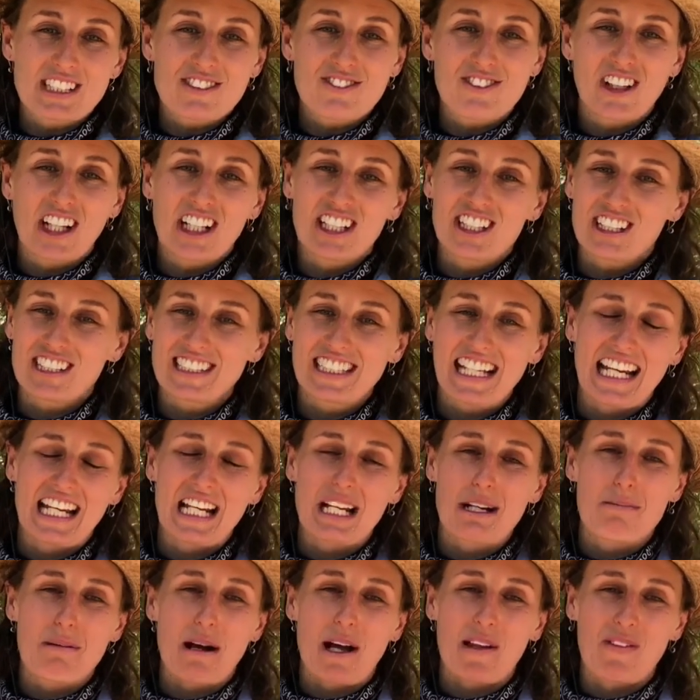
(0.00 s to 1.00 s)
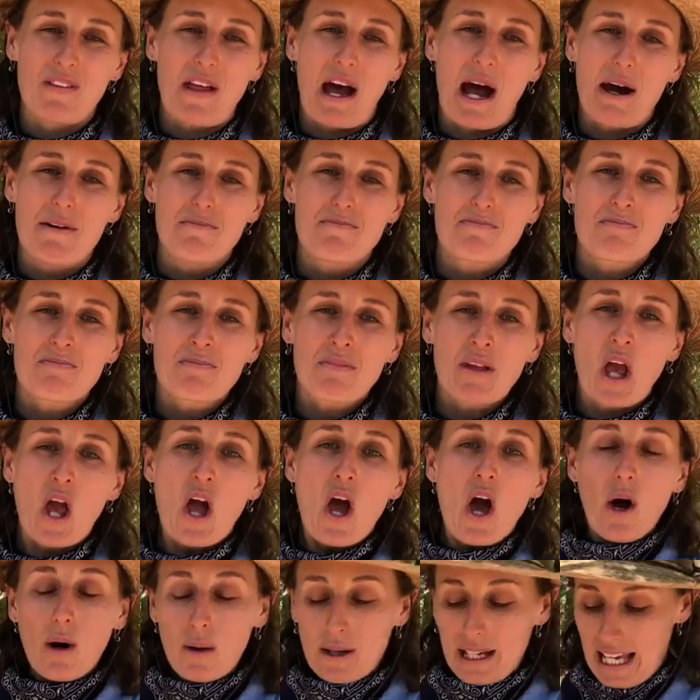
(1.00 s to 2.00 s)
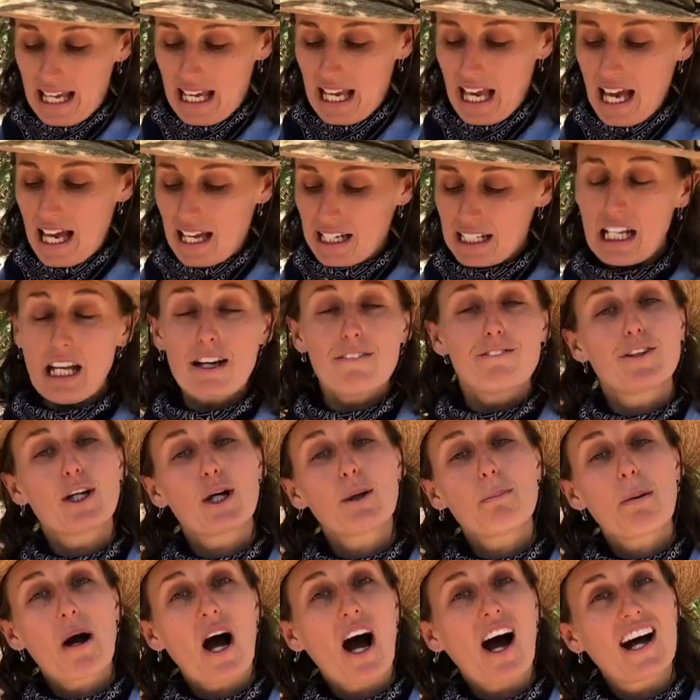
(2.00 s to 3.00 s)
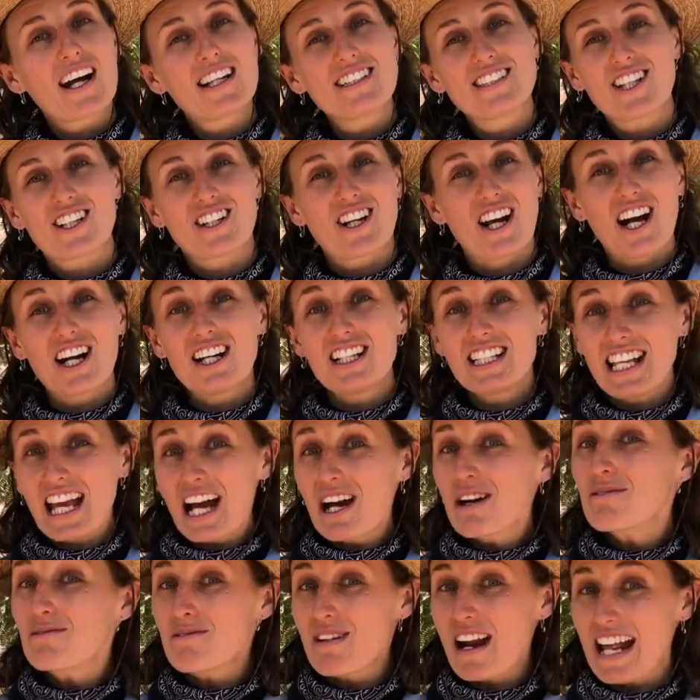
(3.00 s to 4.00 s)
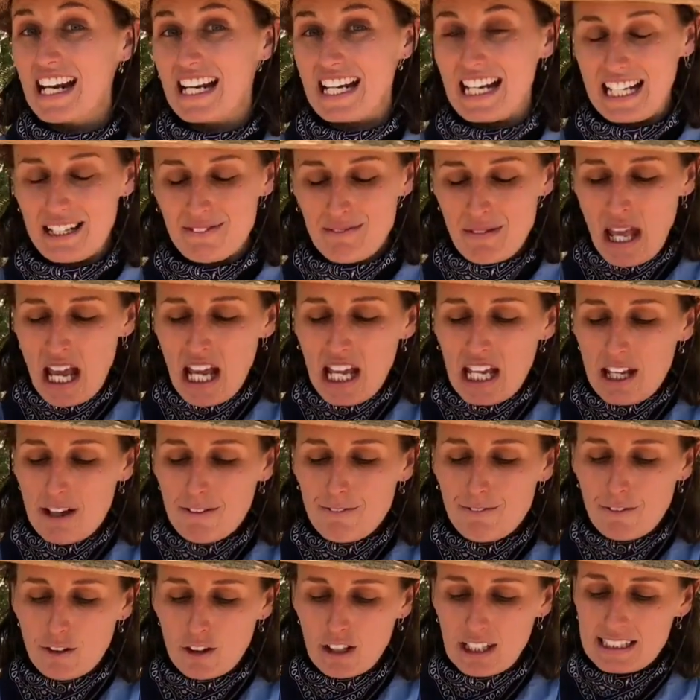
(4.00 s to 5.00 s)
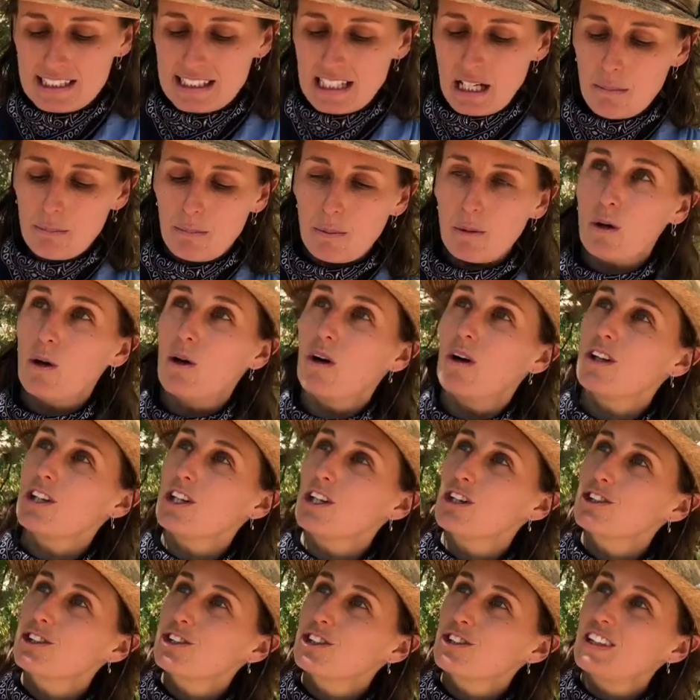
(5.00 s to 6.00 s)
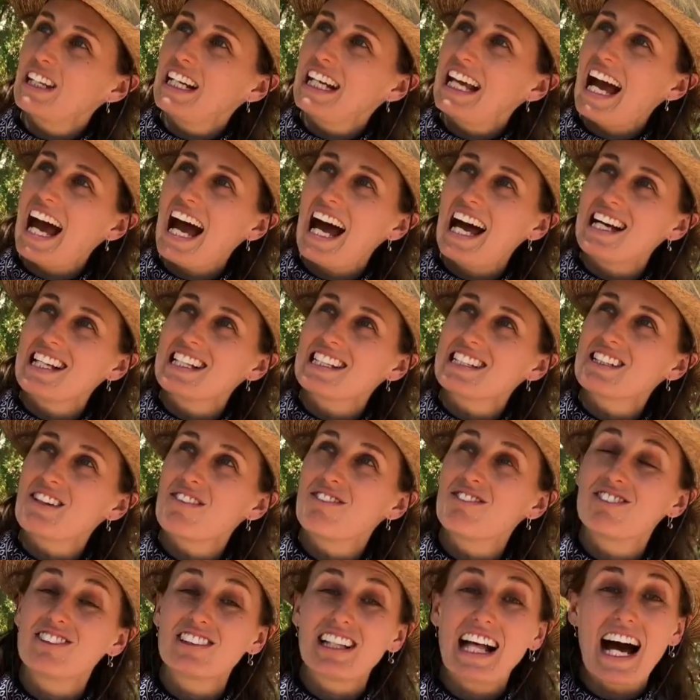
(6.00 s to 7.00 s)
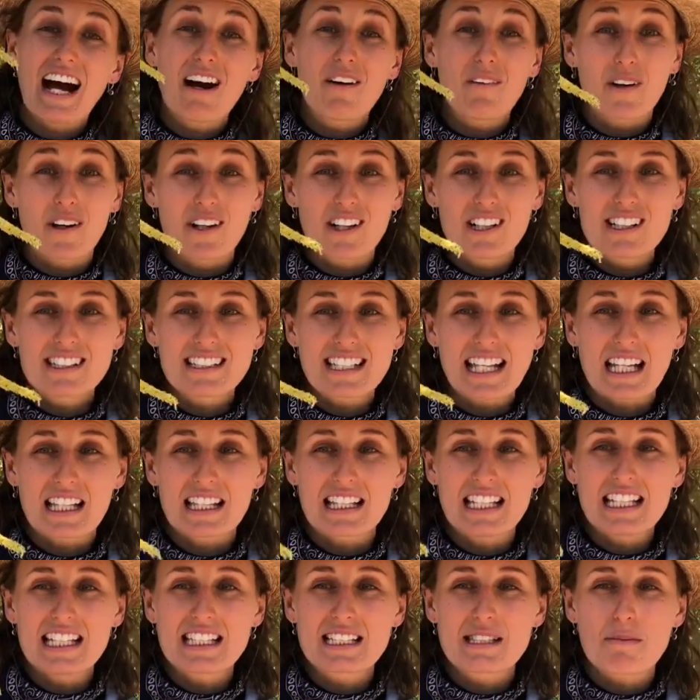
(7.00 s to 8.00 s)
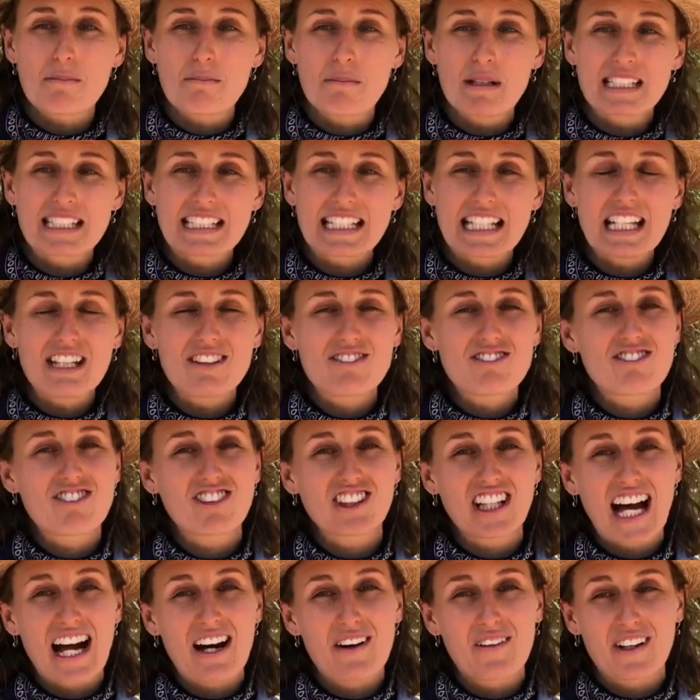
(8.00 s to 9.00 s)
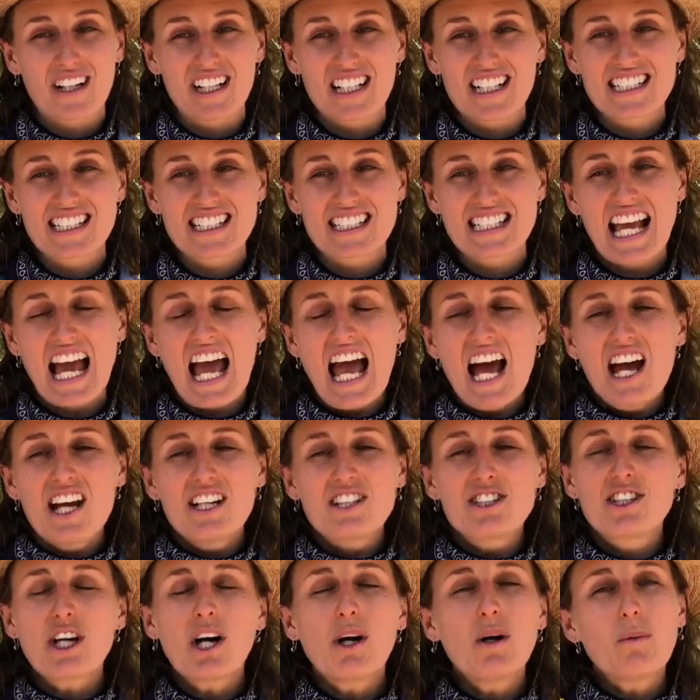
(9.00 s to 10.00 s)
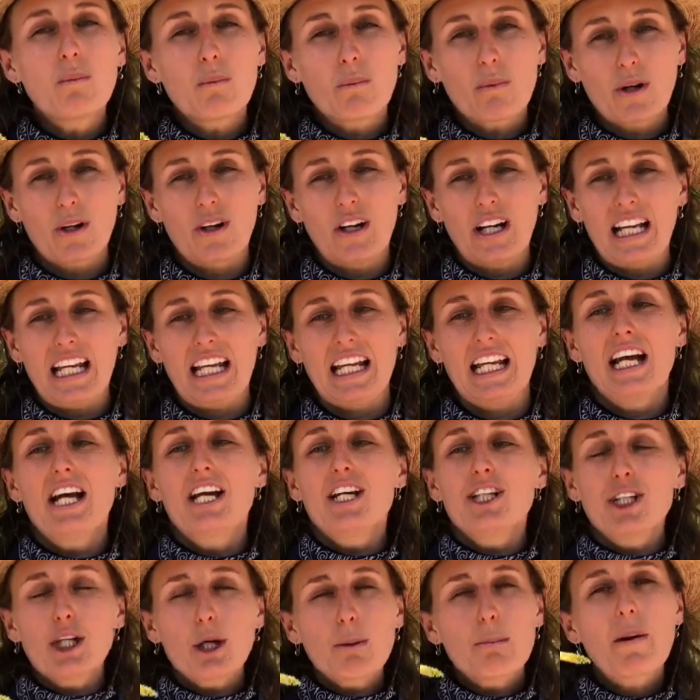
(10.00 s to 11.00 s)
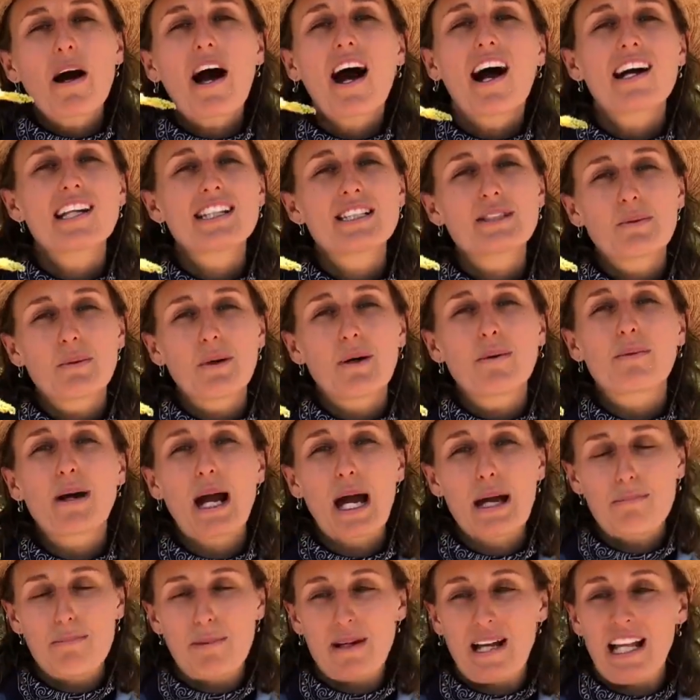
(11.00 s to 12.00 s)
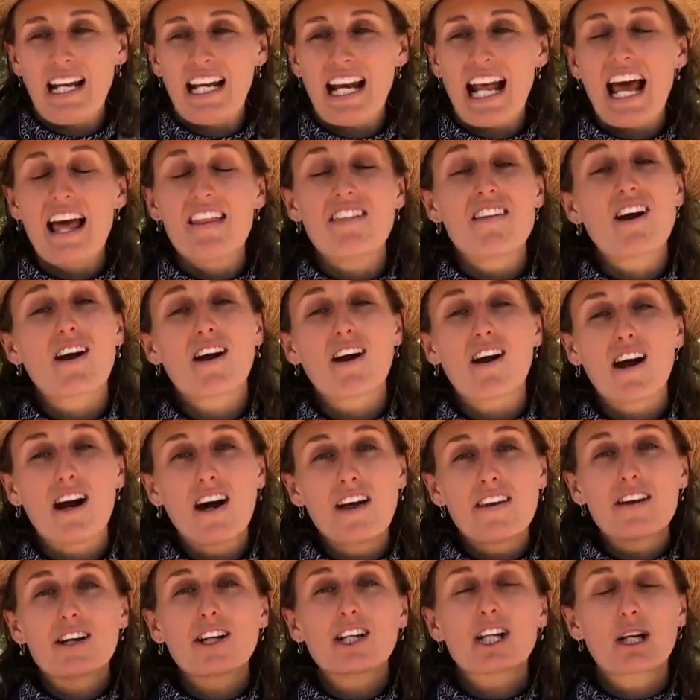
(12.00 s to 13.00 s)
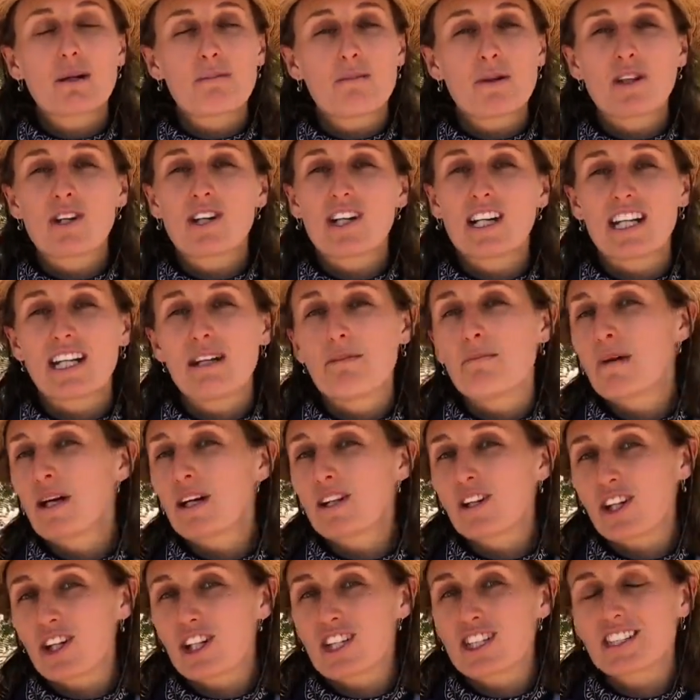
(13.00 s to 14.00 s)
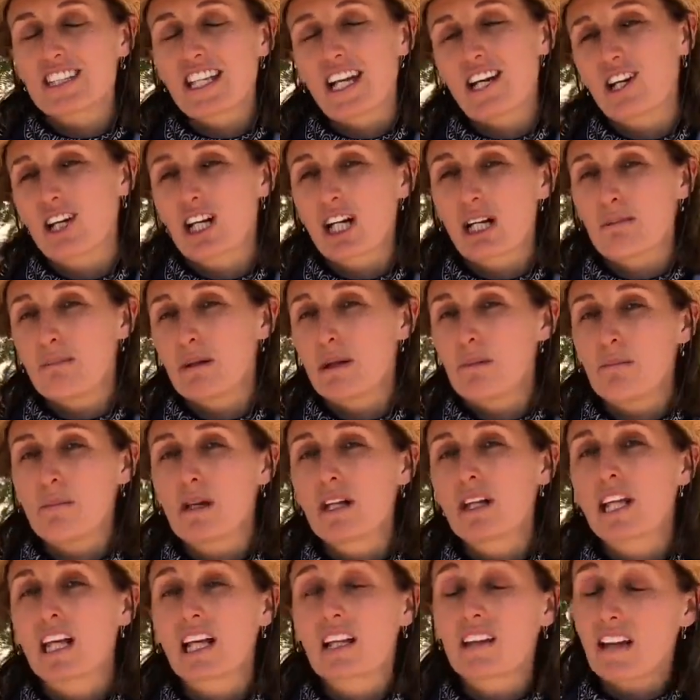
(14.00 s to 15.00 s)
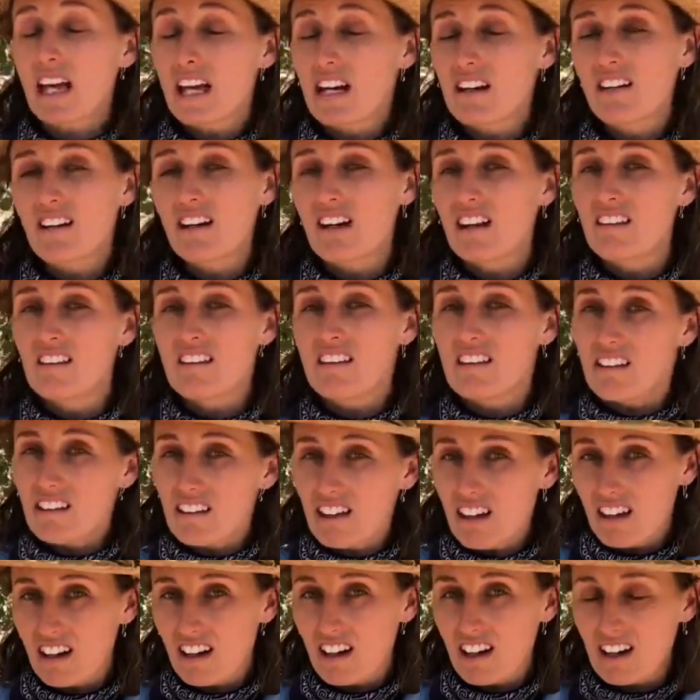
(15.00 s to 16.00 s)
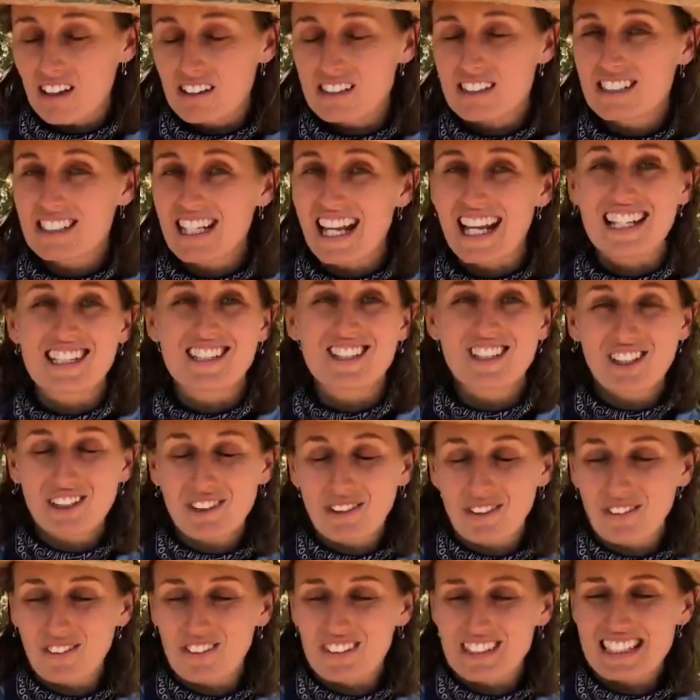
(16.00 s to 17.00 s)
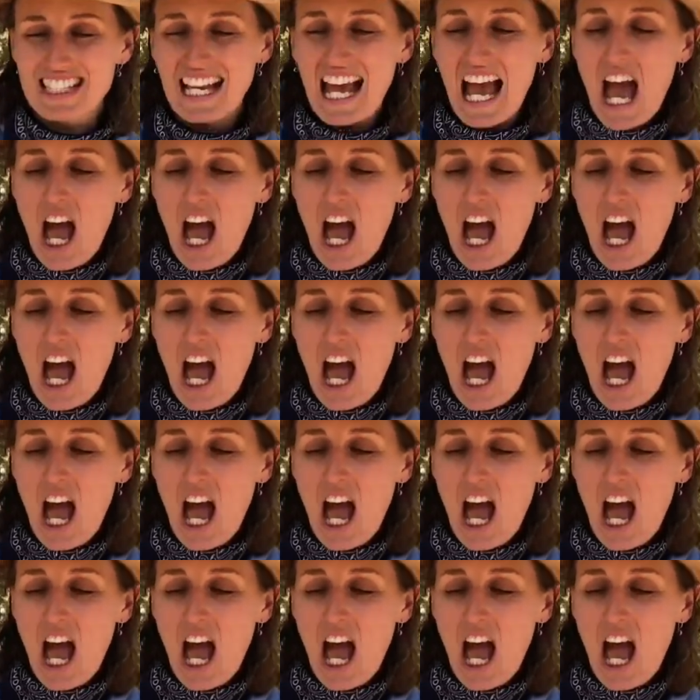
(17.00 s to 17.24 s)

for understanding about that. Okay, and if your pods are not yet ready, if for example your tree has flowers like these mesquite flowers, don't worry, your pods will ripen, and there are other community millers that are going to be milling later in the year. Stay tuned.